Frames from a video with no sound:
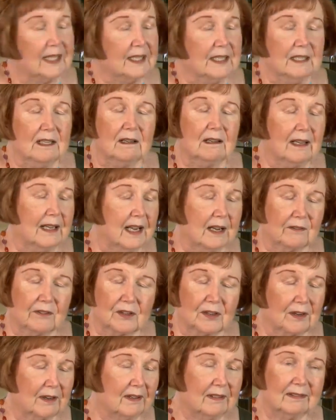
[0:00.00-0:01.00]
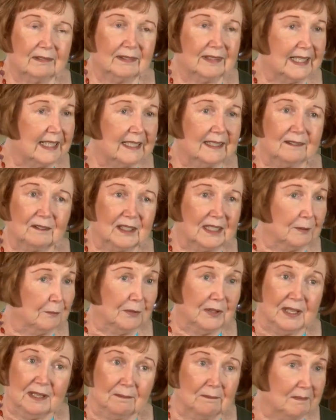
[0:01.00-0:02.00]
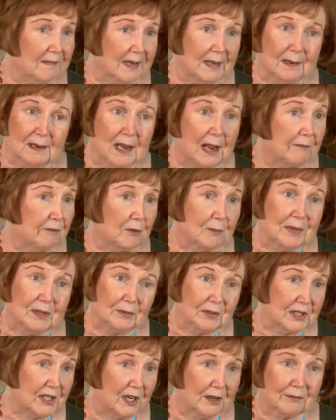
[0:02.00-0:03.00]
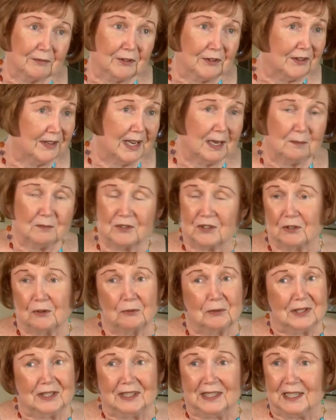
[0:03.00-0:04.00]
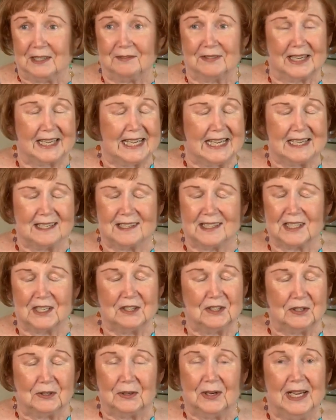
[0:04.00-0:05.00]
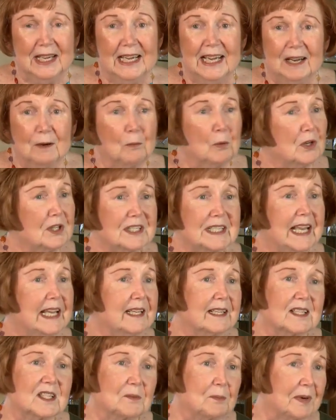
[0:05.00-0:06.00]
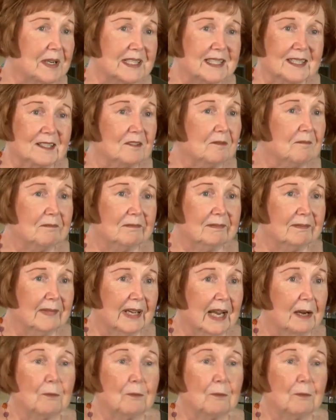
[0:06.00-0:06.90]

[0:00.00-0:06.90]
I'd never, it, it would never be recovered. I'm so relieved. I can't tell you. Words can't express it. I